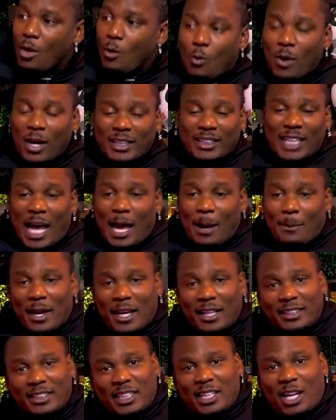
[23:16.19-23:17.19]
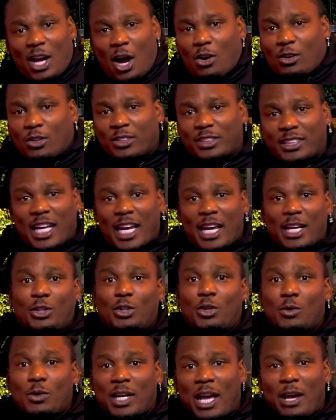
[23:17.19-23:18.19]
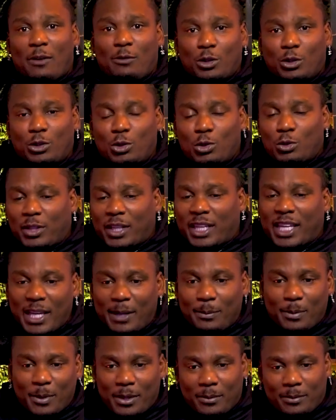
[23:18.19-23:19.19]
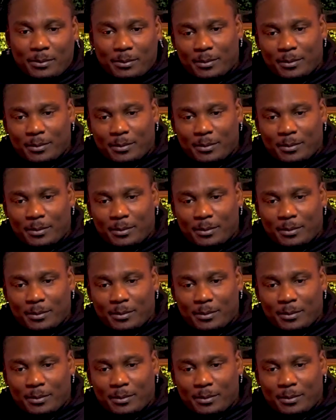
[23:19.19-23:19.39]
one time I ain't see the owner say, "Do whatever you do to keep him."